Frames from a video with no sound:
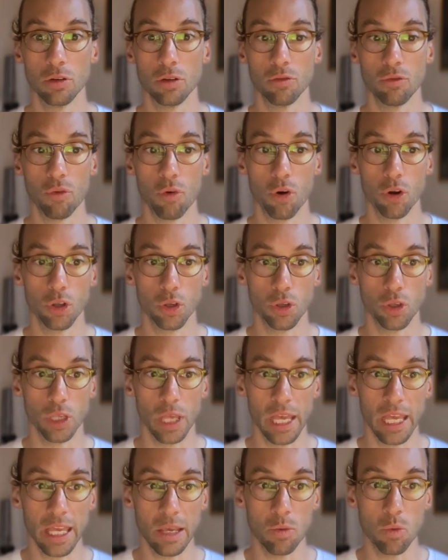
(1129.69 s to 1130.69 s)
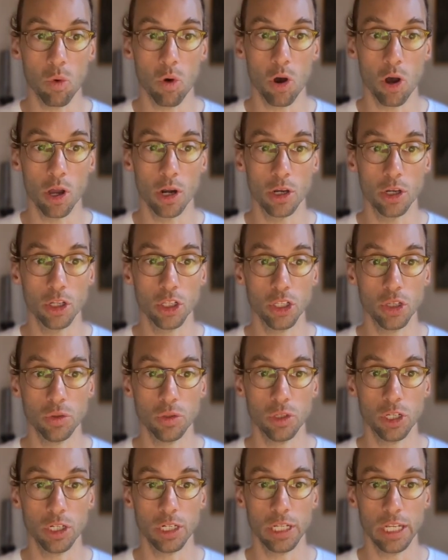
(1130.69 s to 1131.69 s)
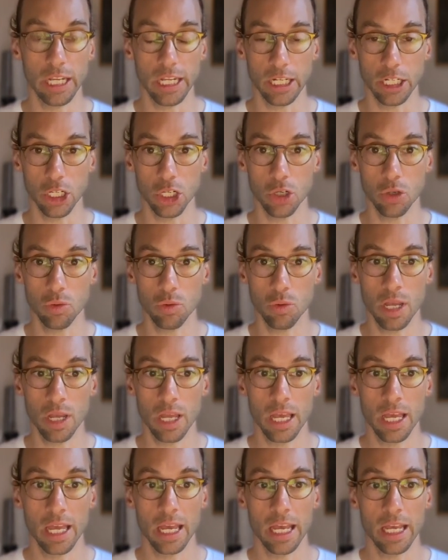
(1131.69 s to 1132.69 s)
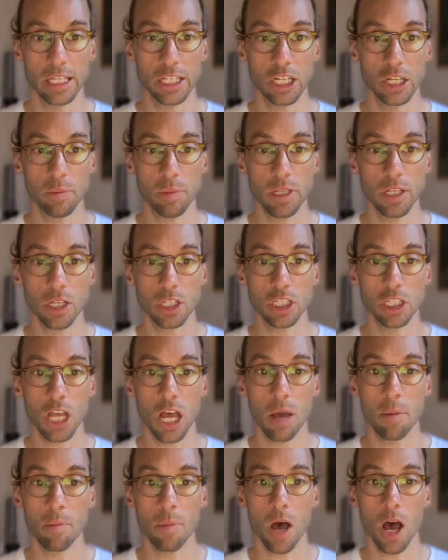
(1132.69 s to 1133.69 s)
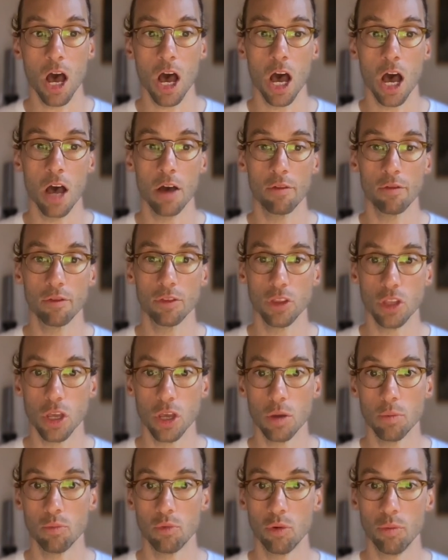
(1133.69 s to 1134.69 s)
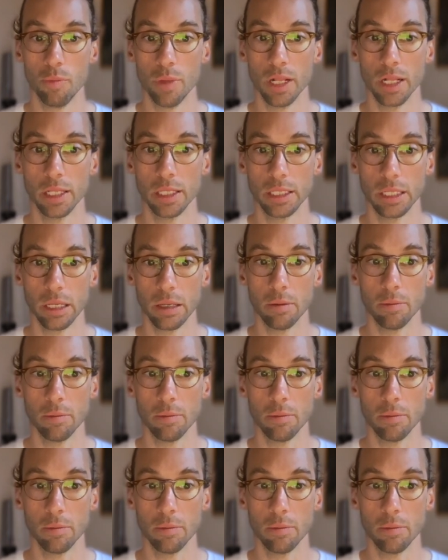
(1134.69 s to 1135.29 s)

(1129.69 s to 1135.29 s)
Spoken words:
for E1 union E2 is going to be the sum of the probability.